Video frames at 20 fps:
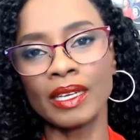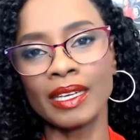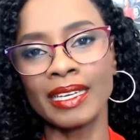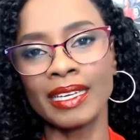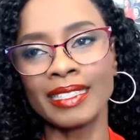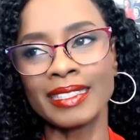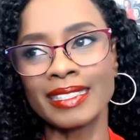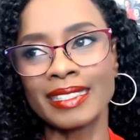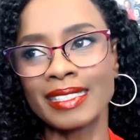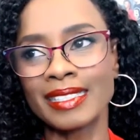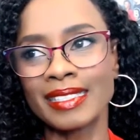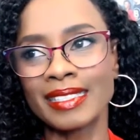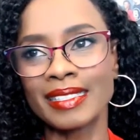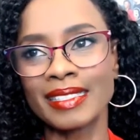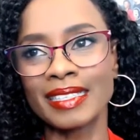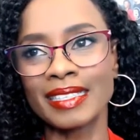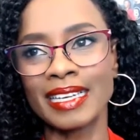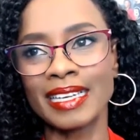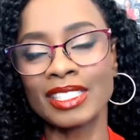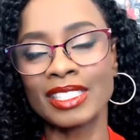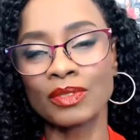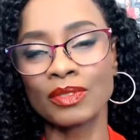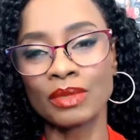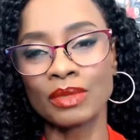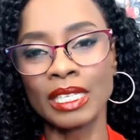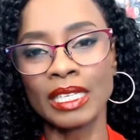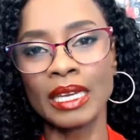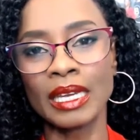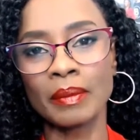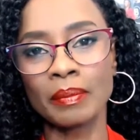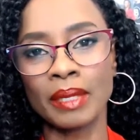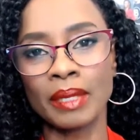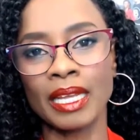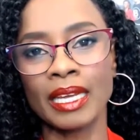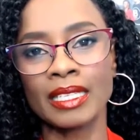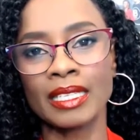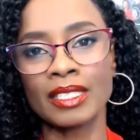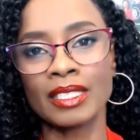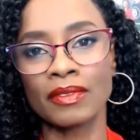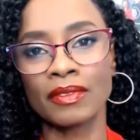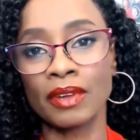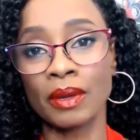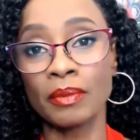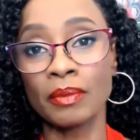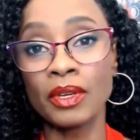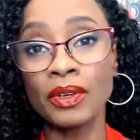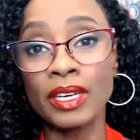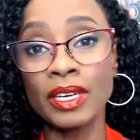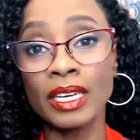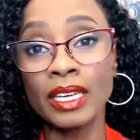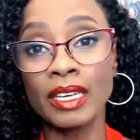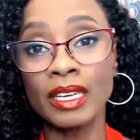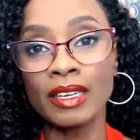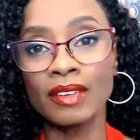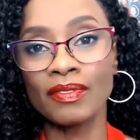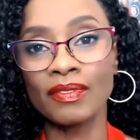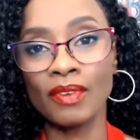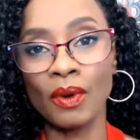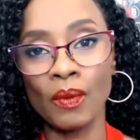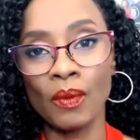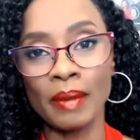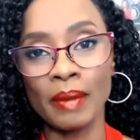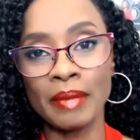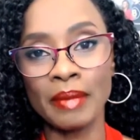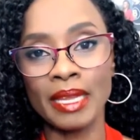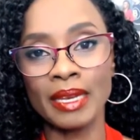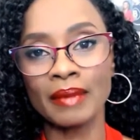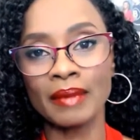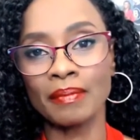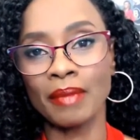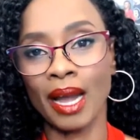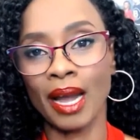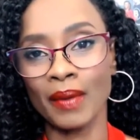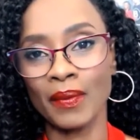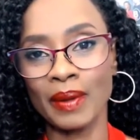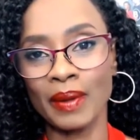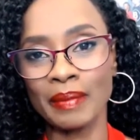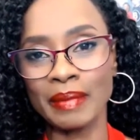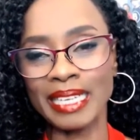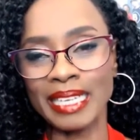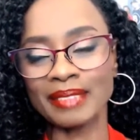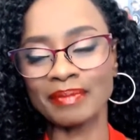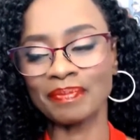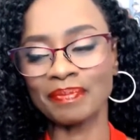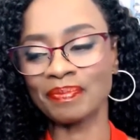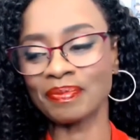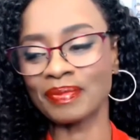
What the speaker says: It's really a place of community for women by women.